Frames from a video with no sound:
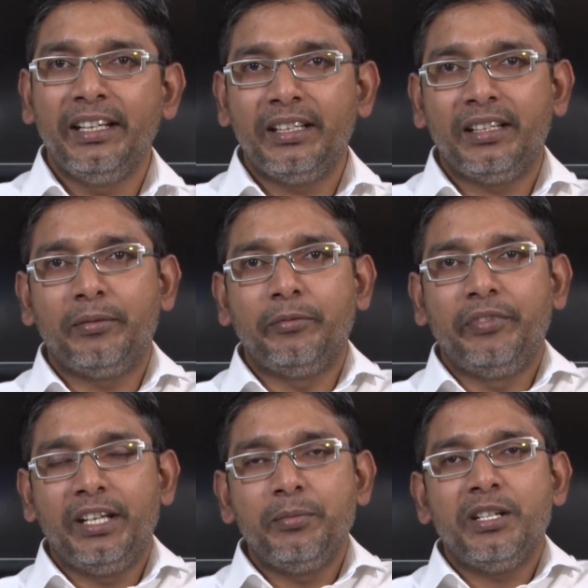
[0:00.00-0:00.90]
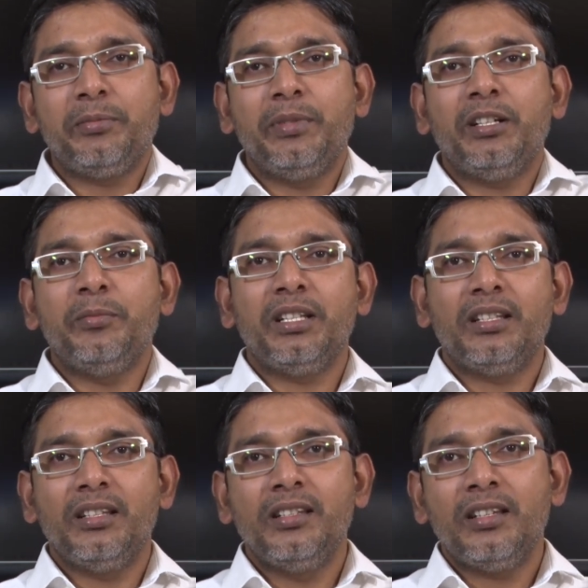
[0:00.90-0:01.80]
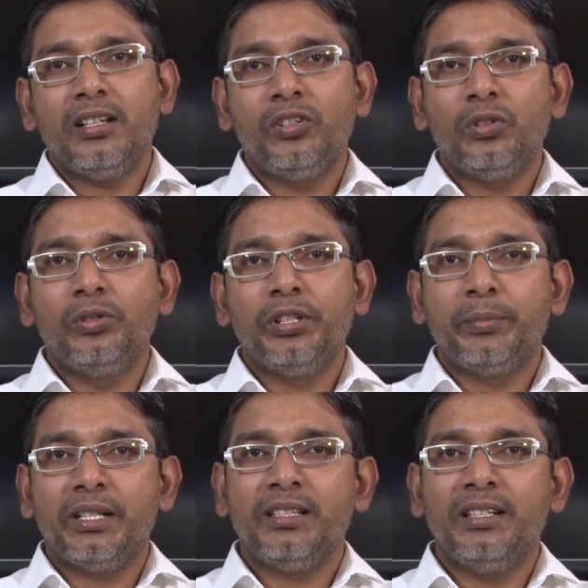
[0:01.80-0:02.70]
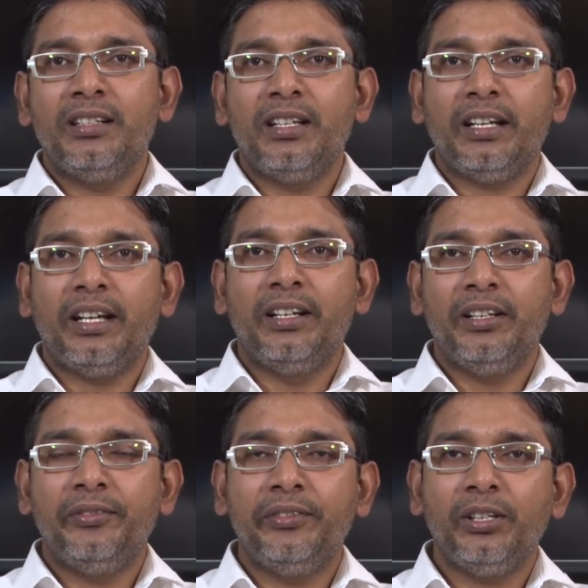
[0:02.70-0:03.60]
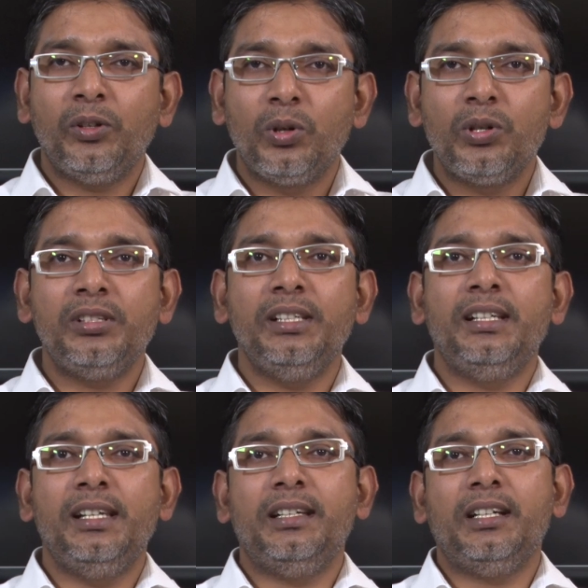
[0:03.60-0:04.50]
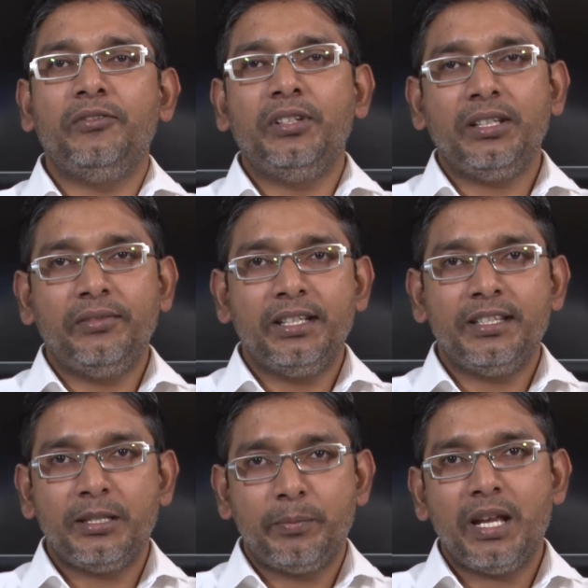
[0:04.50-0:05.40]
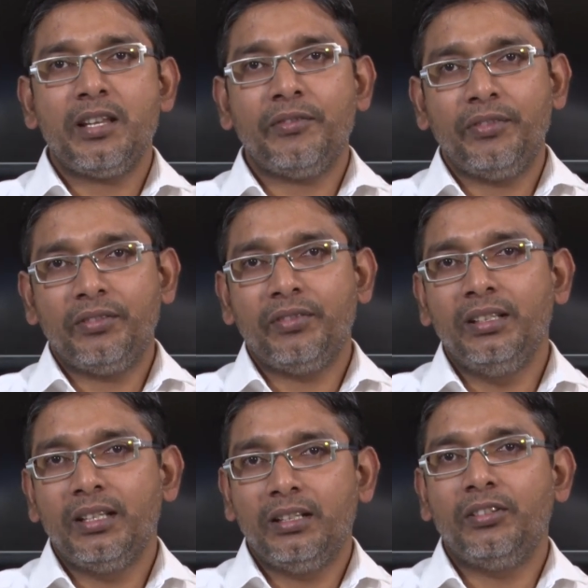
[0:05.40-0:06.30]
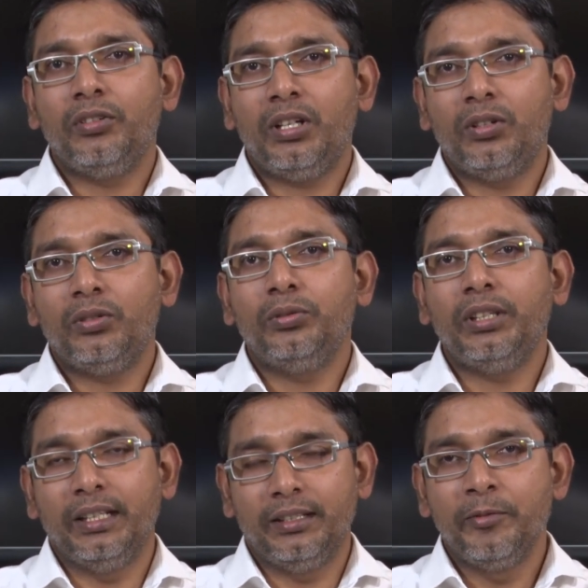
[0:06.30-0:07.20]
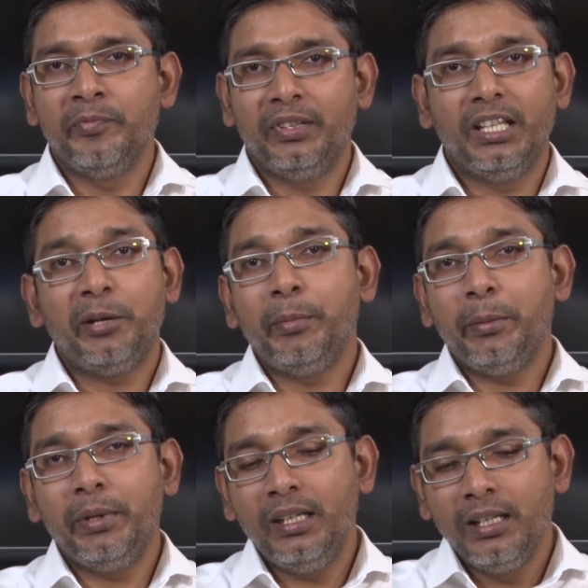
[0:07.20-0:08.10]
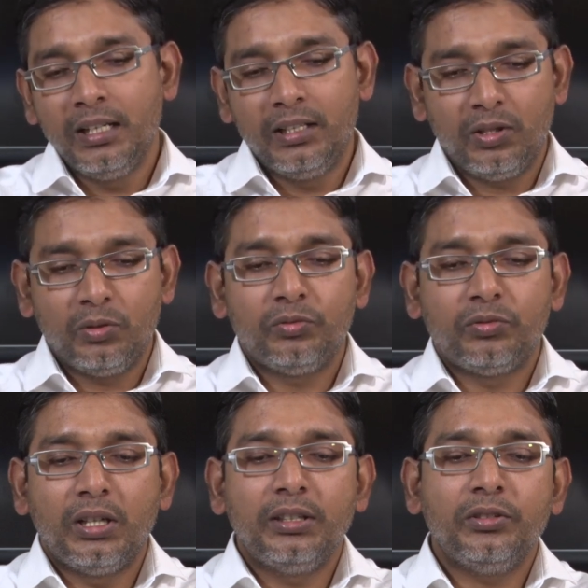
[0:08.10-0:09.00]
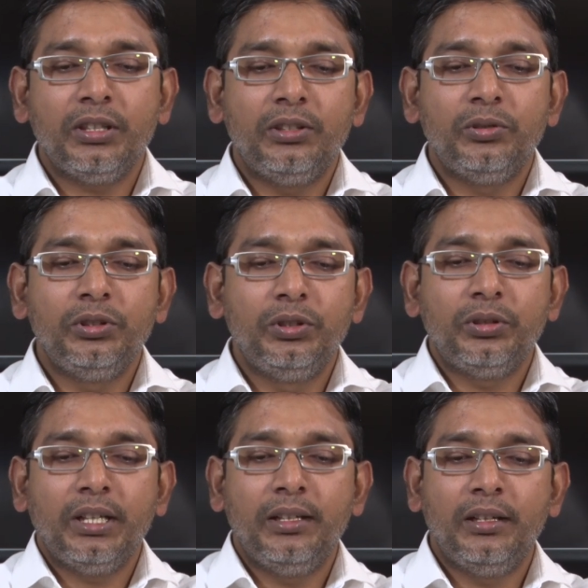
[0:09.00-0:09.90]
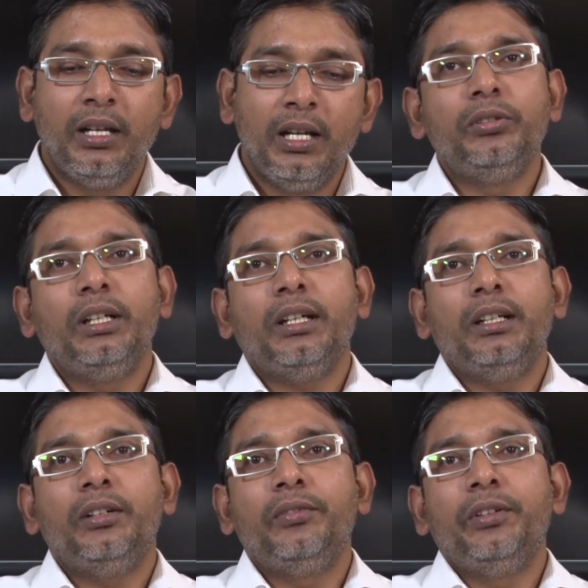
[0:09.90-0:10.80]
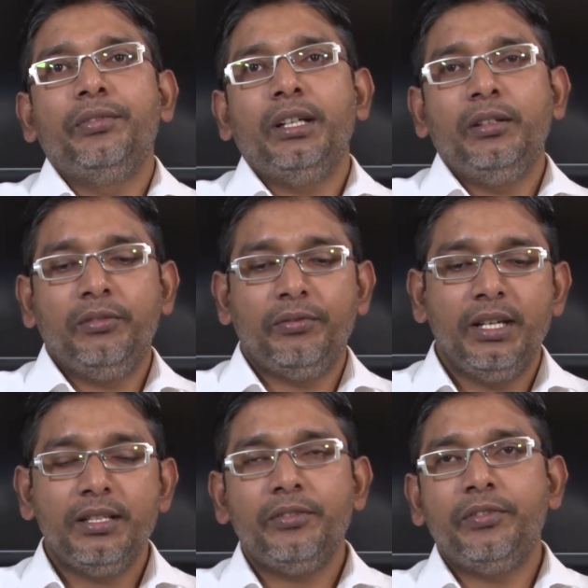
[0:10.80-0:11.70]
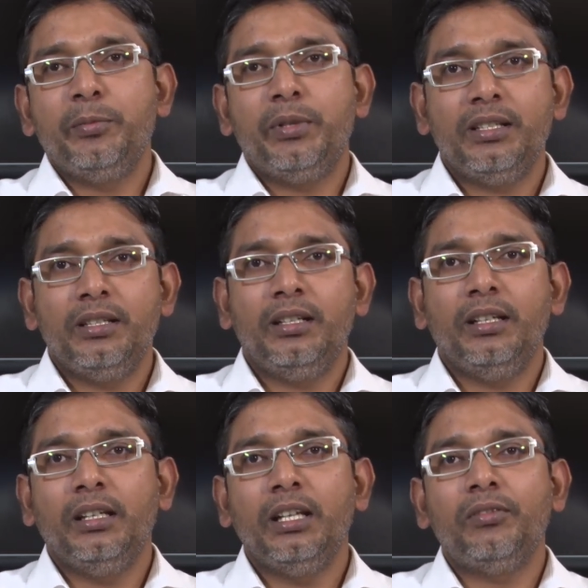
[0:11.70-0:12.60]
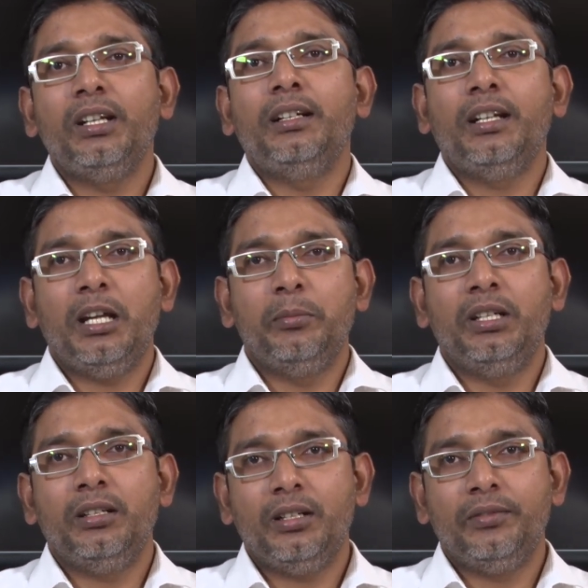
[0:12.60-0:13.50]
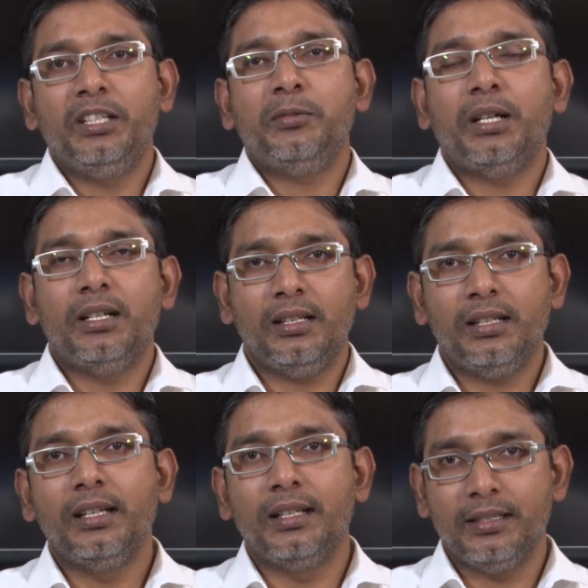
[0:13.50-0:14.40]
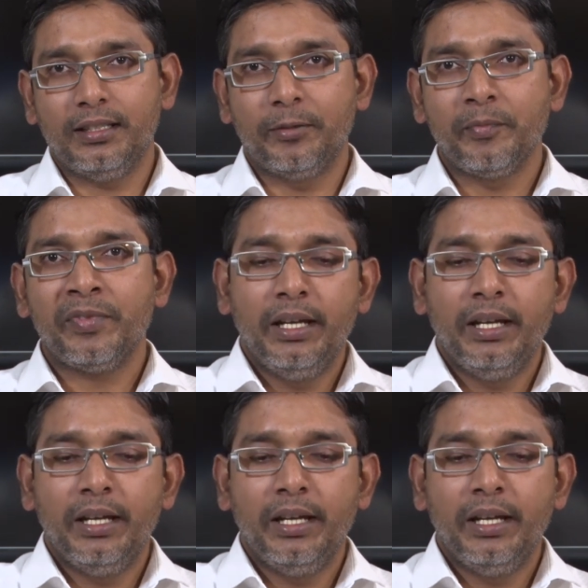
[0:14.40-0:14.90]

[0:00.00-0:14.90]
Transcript: It very much becomes essential to represent a kind of a closely related whichever is the best fit one that you have to take. There may be now what you can do you can do a kind of different ways of representing equivalent diameter of this particle let us say.